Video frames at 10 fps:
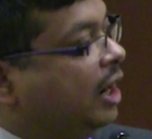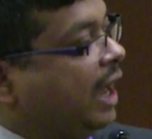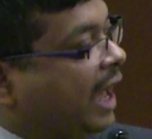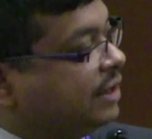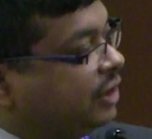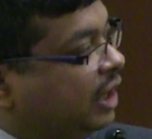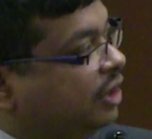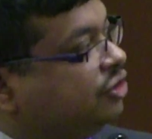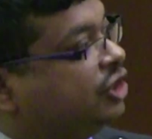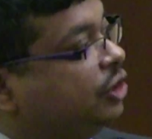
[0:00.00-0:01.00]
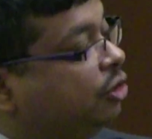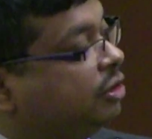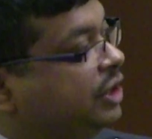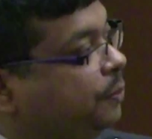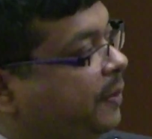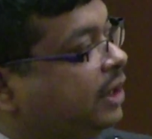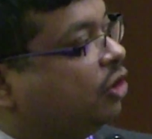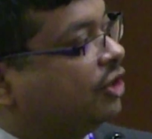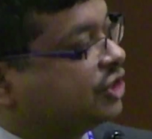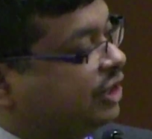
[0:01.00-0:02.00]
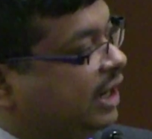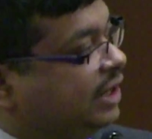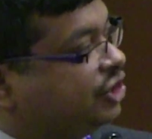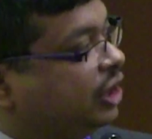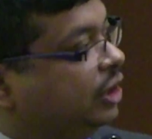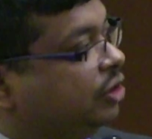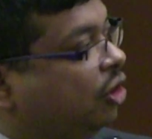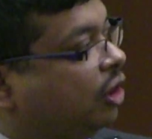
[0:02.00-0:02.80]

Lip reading: had a genotypic constellation